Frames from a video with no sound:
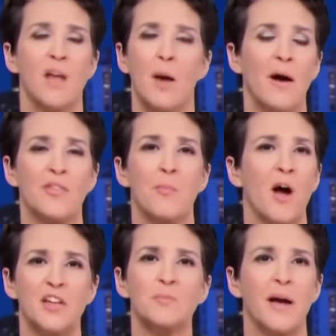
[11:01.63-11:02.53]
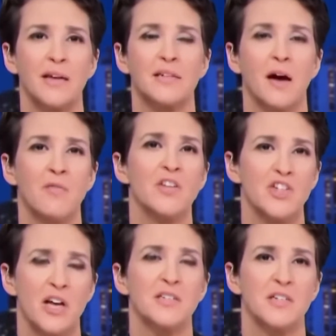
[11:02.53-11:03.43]
about the prospect of the
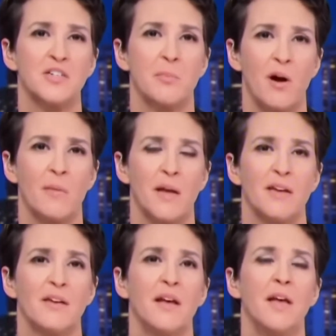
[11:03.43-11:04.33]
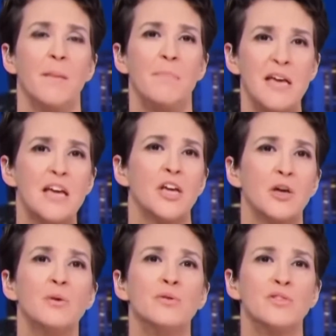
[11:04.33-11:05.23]
Justice Department being
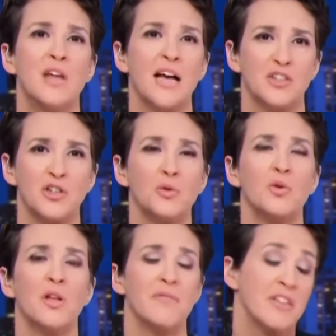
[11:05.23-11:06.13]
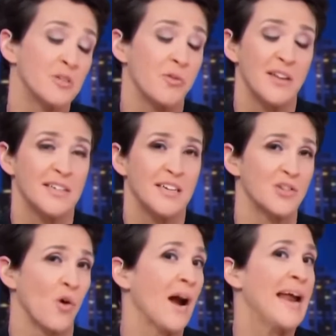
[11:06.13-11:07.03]
used as a tool of this
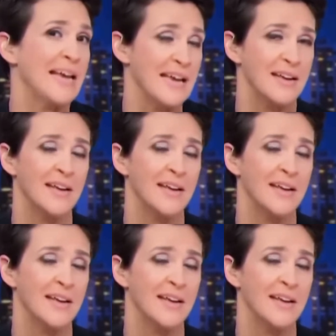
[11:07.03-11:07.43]
president or any.